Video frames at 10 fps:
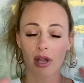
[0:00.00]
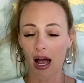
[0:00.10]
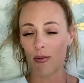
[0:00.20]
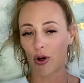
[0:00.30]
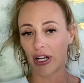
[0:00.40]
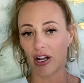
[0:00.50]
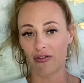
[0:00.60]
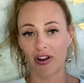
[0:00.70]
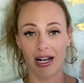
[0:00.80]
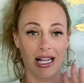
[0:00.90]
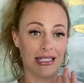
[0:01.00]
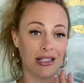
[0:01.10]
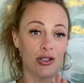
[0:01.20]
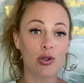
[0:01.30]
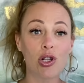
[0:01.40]
I'm working on finalizing
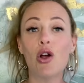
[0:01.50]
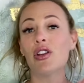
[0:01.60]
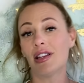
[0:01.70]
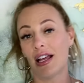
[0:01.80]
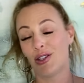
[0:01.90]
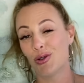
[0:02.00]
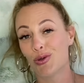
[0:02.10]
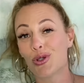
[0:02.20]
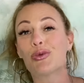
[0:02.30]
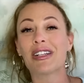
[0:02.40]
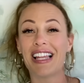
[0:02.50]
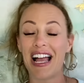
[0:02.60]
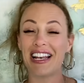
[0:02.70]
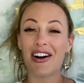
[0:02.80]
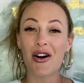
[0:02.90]
the new clothing line, the new jewelry
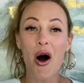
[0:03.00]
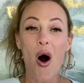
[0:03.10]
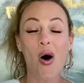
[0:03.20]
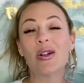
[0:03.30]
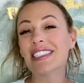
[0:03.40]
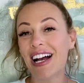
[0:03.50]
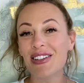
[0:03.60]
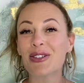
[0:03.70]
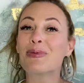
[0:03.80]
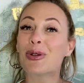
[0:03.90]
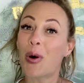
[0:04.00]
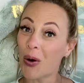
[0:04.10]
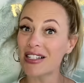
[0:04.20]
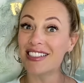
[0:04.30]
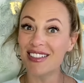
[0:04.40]
line, a whole downloadable
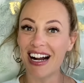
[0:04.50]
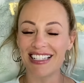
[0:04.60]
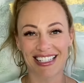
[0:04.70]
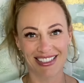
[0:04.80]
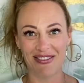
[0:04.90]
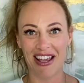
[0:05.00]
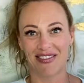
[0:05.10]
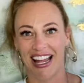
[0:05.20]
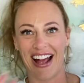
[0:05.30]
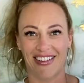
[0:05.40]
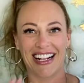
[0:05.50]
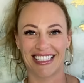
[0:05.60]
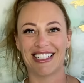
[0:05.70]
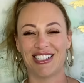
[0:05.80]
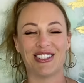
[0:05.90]
course that you guys are going to be able to have
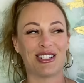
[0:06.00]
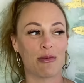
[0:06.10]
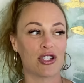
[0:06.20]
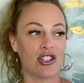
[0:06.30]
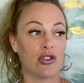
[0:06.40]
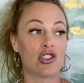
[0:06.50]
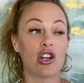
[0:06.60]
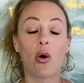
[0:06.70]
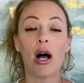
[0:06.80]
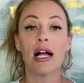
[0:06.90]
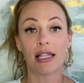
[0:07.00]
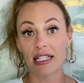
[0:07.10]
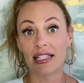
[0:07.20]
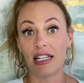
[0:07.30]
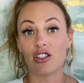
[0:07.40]
access to super soon. So
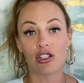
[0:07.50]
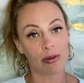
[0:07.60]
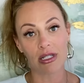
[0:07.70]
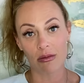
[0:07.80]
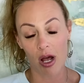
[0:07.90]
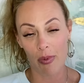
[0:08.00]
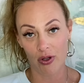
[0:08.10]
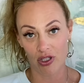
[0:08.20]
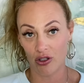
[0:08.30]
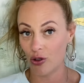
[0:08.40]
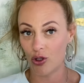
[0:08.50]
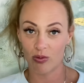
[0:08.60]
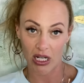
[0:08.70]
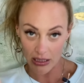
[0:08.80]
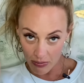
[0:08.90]
listen, just because I'm not posting on
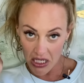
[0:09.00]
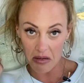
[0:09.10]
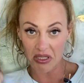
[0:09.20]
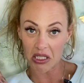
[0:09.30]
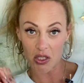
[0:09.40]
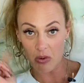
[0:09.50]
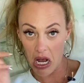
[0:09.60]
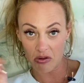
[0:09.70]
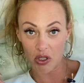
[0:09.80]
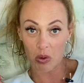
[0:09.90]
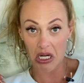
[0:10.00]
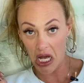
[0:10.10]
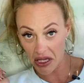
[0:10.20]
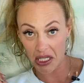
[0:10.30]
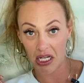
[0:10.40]
YouTube doesn't mean I'm sitting around doing
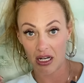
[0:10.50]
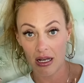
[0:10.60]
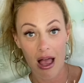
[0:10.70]
nothing.